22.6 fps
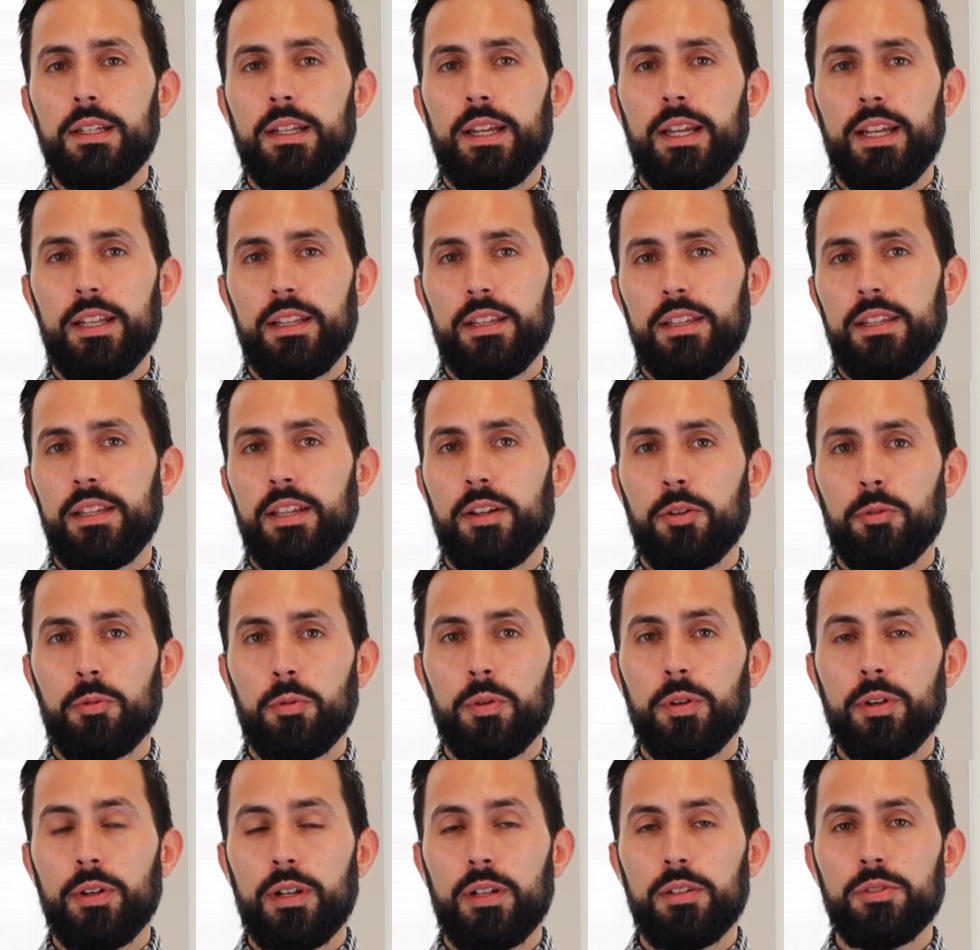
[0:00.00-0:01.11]
And there
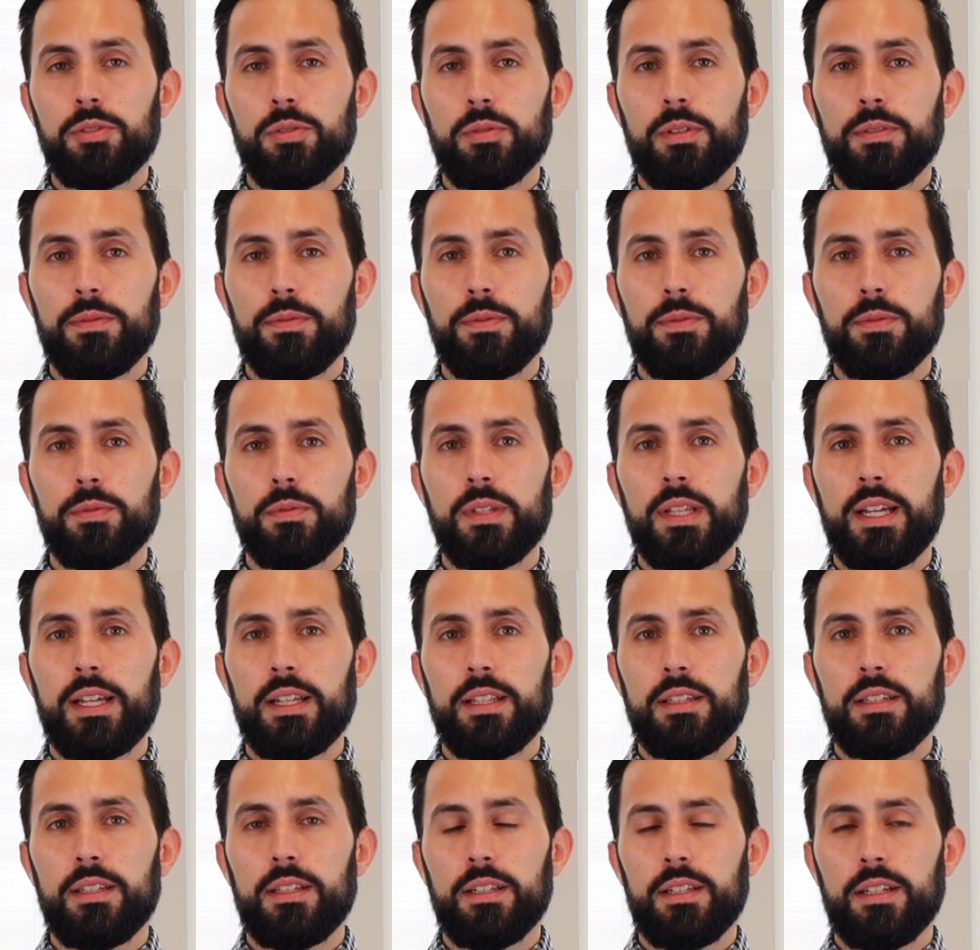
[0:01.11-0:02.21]
were also a few
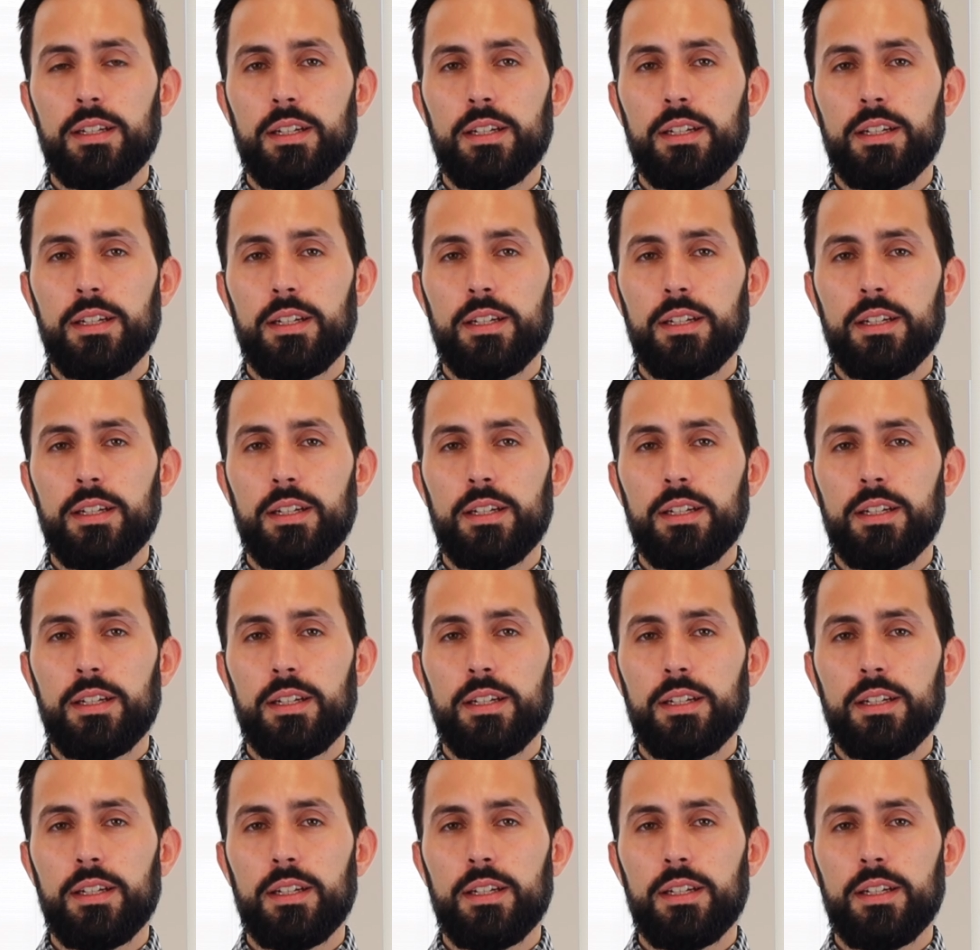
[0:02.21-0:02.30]
that